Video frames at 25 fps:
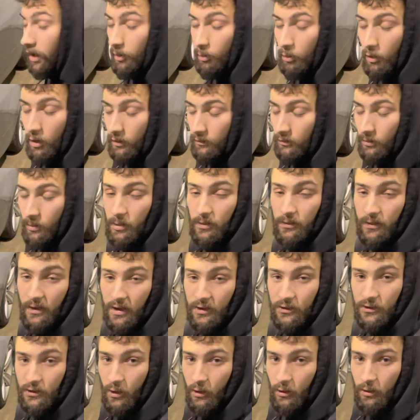bought from
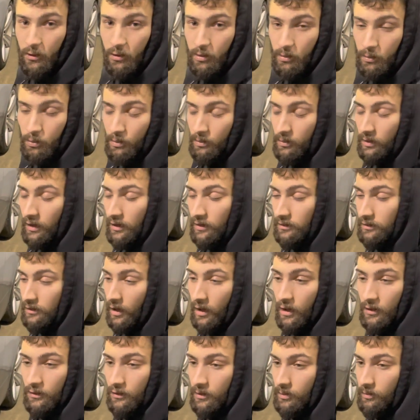Advance Auto and
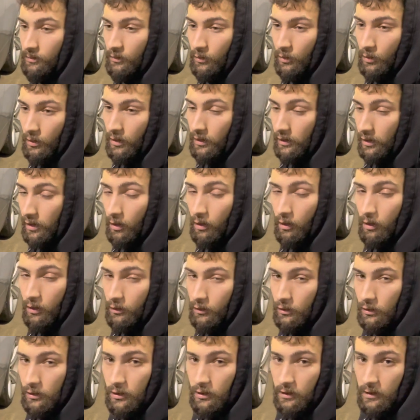got them for like
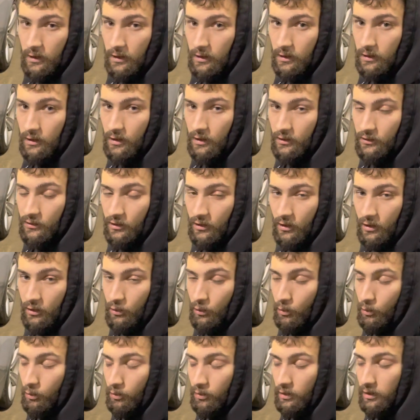$180 as like a
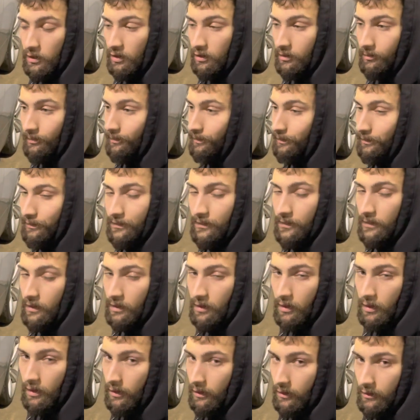total kit.
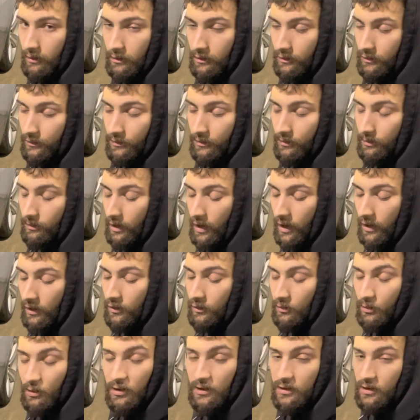I
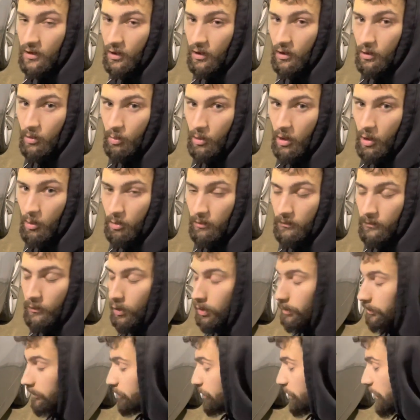didn't really care about
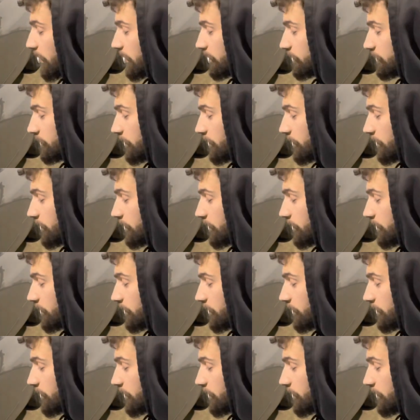performance pads